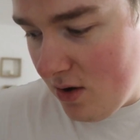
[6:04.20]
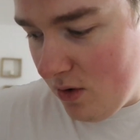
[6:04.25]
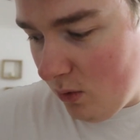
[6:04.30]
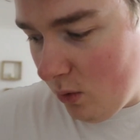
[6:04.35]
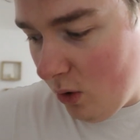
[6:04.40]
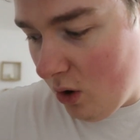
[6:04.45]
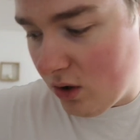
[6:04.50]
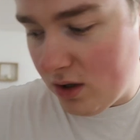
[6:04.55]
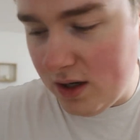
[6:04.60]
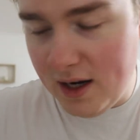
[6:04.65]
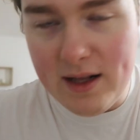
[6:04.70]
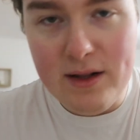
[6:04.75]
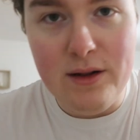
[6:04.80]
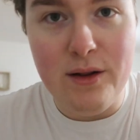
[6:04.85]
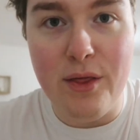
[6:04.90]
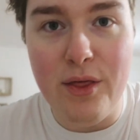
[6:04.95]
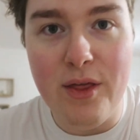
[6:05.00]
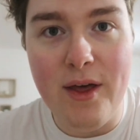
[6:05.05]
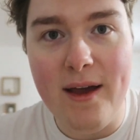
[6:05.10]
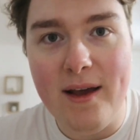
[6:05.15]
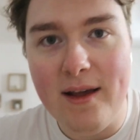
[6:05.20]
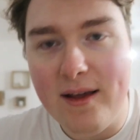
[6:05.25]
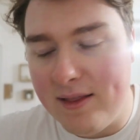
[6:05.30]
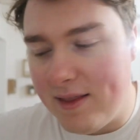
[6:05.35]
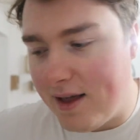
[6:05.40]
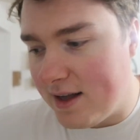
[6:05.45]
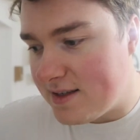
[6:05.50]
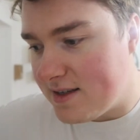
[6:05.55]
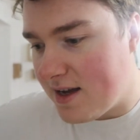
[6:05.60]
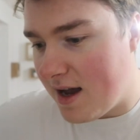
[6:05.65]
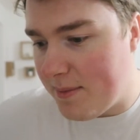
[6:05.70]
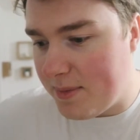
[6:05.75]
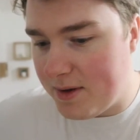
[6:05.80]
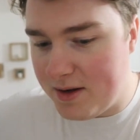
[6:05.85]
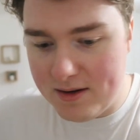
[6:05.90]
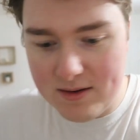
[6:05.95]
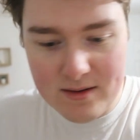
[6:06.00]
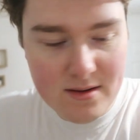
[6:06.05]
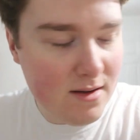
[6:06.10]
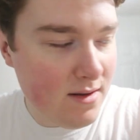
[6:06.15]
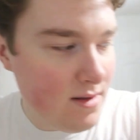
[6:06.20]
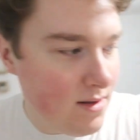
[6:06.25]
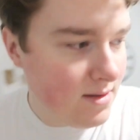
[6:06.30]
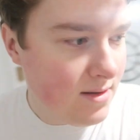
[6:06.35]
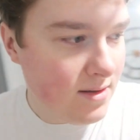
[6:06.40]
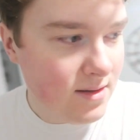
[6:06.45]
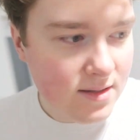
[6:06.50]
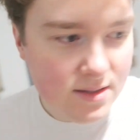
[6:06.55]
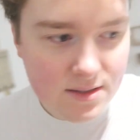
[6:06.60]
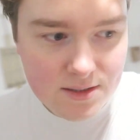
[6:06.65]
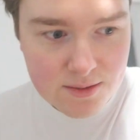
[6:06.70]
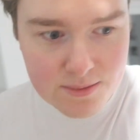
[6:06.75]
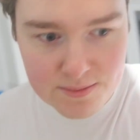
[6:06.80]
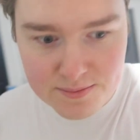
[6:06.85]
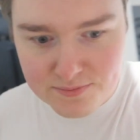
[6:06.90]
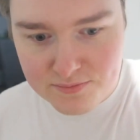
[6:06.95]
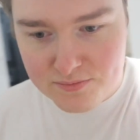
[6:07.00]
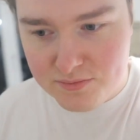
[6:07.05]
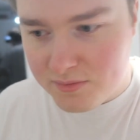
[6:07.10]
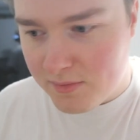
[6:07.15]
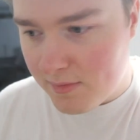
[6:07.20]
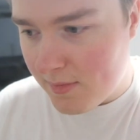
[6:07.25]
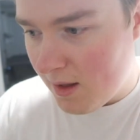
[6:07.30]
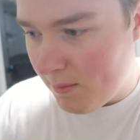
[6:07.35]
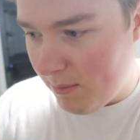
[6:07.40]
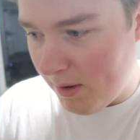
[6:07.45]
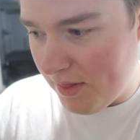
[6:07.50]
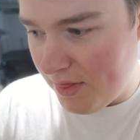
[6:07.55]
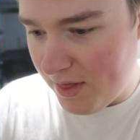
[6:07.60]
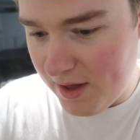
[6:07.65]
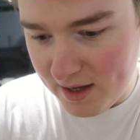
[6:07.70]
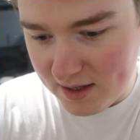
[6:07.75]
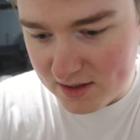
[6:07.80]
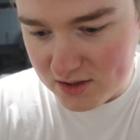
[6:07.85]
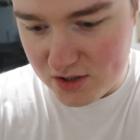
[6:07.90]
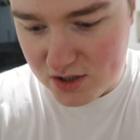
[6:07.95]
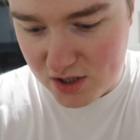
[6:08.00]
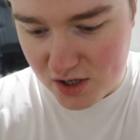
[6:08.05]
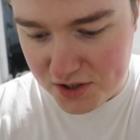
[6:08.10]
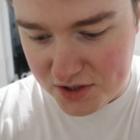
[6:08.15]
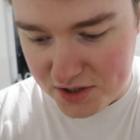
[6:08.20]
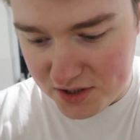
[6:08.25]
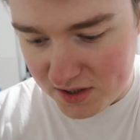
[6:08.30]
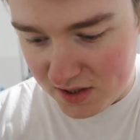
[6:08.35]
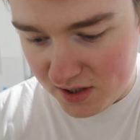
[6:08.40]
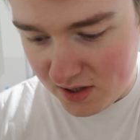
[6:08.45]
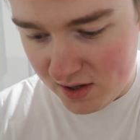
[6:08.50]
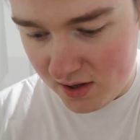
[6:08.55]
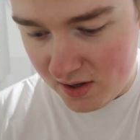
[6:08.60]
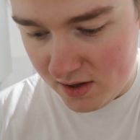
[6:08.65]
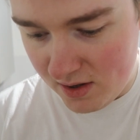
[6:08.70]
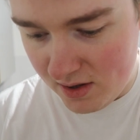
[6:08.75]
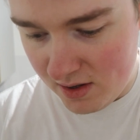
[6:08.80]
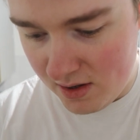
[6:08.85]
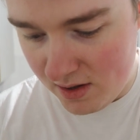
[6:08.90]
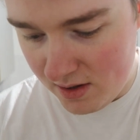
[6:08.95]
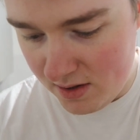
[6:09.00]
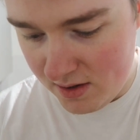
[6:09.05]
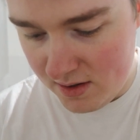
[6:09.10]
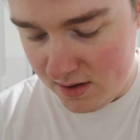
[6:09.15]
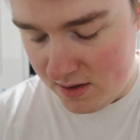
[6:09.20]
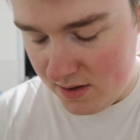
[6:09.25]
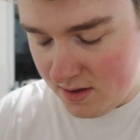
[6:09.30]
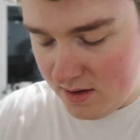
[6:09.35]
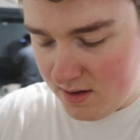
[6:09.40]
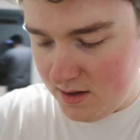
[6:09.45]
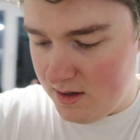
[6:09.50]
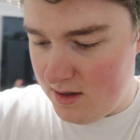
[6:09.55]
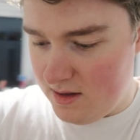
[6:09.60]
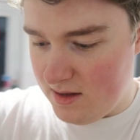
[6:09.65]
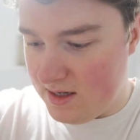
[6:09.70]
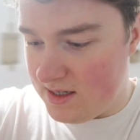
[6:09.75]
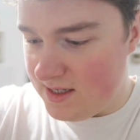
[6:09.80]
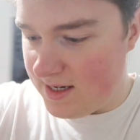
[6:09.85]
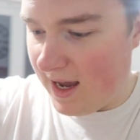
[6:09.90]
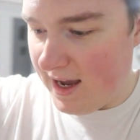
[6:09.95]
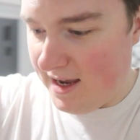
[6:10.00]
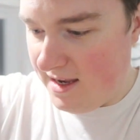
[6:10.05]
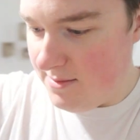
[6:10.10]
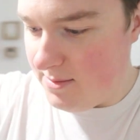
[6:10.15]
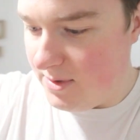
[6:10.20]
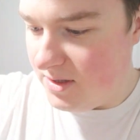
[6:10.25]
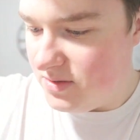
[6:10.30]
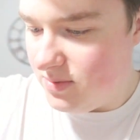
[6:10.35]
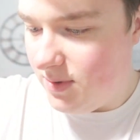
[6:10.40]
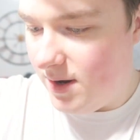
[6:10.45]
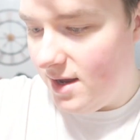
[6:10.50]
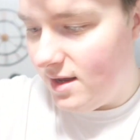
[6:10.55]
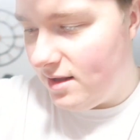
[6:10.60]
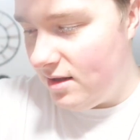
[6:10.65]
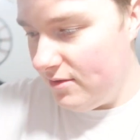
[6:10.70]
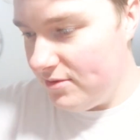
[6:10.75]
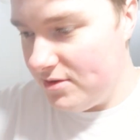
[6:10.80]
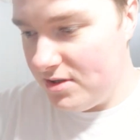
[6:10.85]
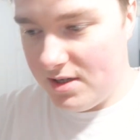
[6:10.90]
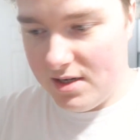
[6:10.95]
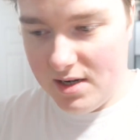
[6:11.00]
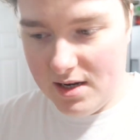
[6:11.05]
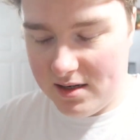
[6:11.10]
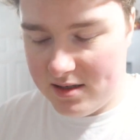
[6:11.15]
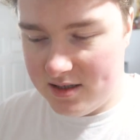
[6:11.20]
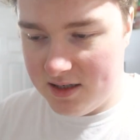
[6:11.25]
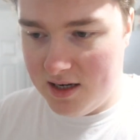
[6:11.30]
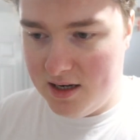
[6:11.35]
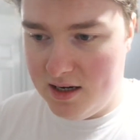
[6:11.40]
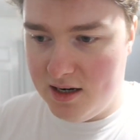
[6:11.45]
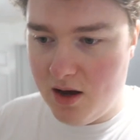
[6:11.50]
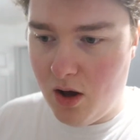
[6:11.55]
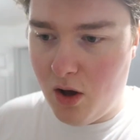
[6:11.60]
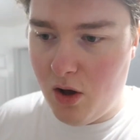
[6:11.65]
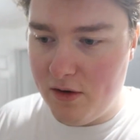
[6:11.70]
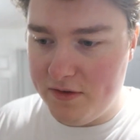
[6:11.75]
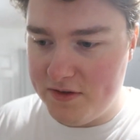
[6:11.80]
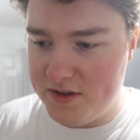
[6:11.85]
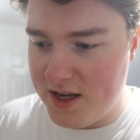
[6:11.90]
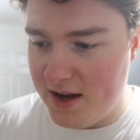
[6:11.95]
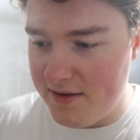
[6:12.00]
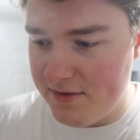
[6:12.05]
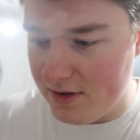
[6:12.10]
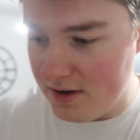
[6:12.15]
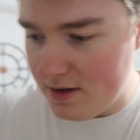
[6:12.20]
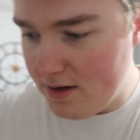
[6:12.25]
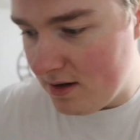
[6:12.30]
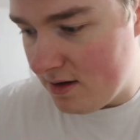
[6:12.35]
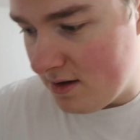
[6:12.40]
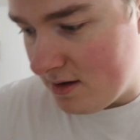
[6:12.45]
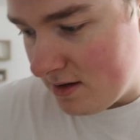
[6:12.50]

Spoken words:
one little thing that's happened. But I think it's just the time as well. Obviously, it's nearly 7:30.